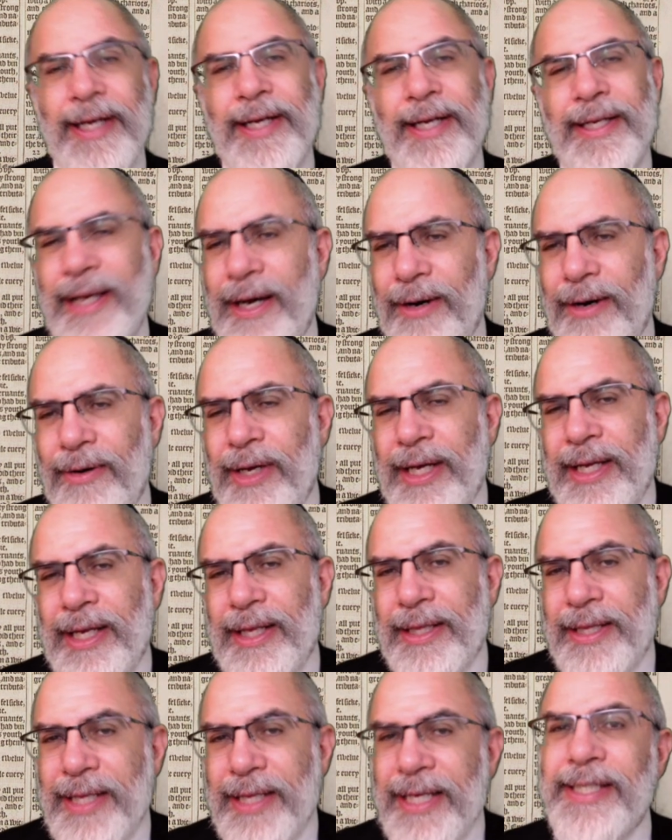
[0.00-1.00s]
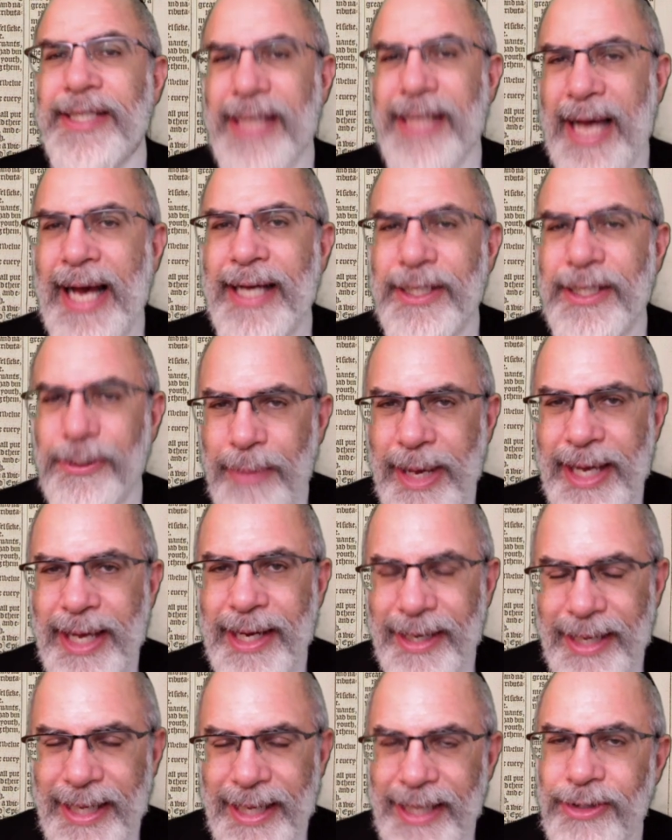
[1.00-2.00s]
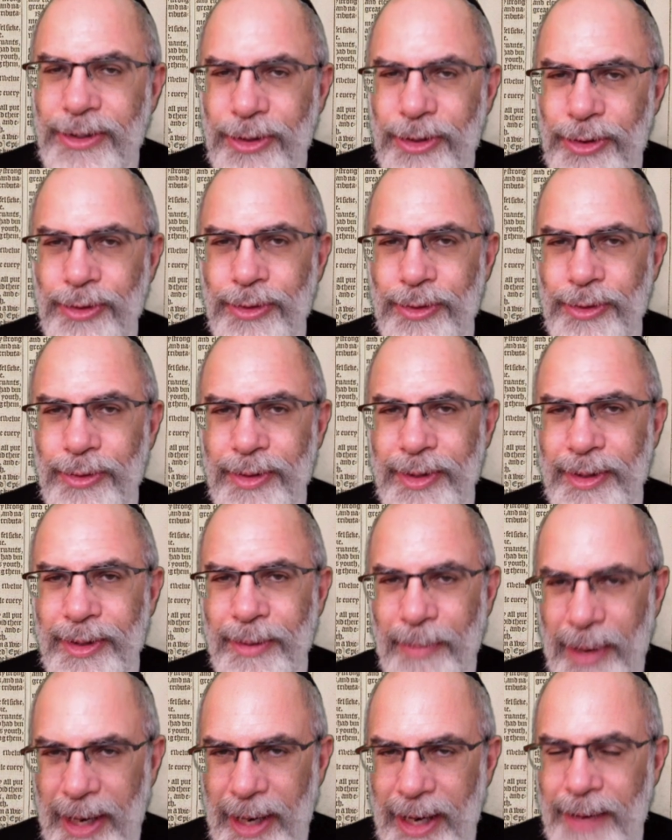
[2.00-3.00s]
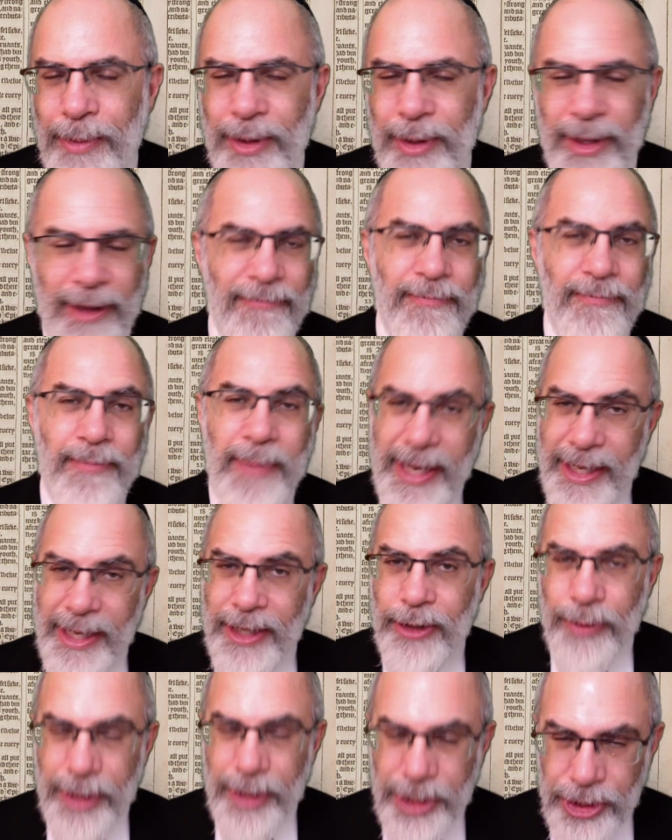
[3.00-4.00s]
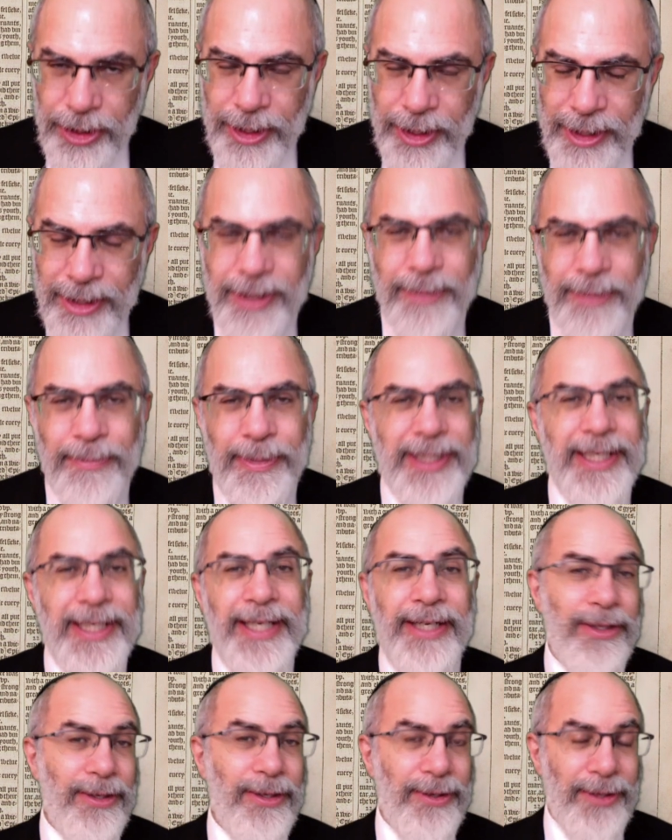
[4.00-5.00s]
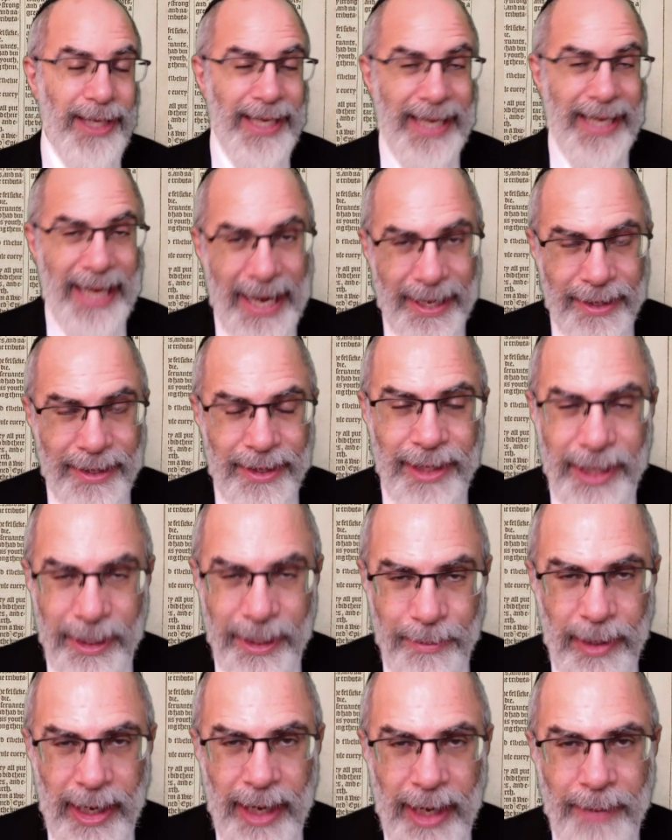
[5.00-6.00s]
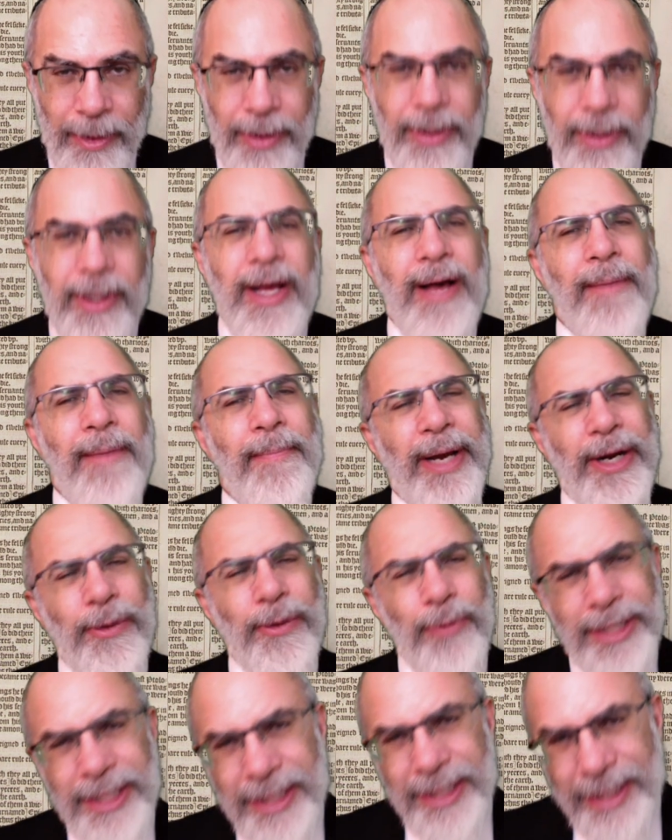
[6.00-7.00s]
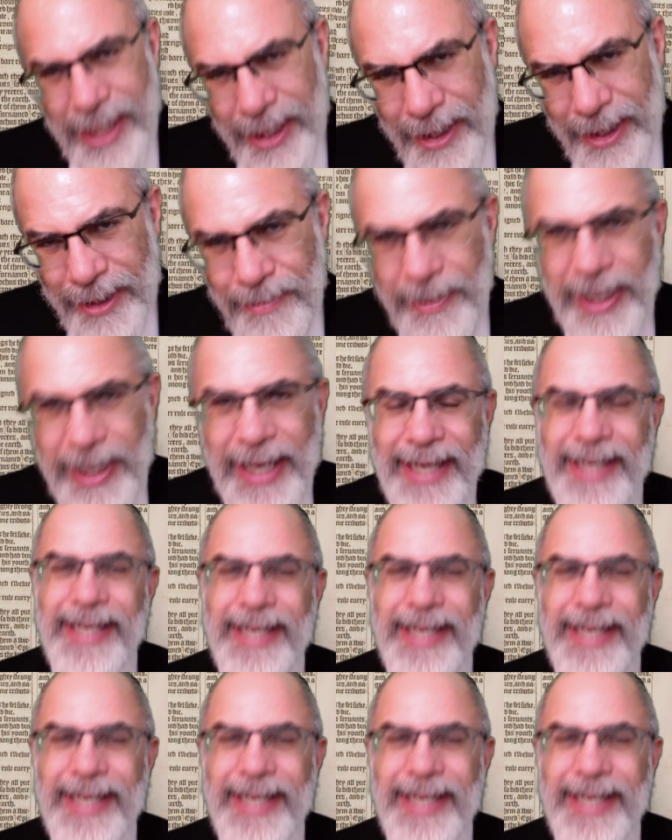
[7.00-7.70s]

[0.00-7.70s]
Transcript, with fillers: Now, this has made it into the Bible of many Christians, in particular the Catholic Bible, but it was not made